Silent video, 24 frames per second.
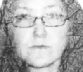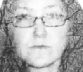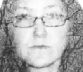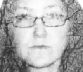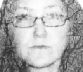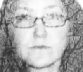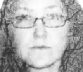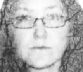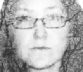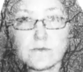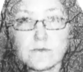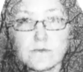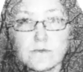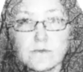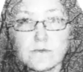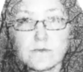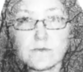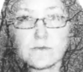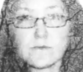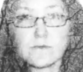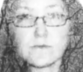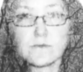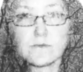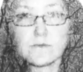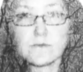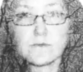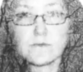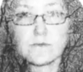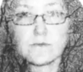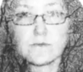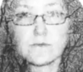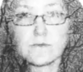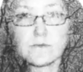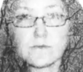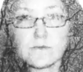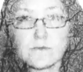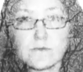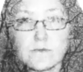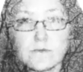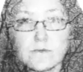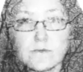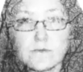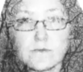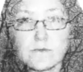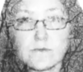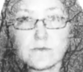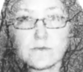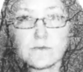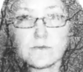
Do the same on the other arm.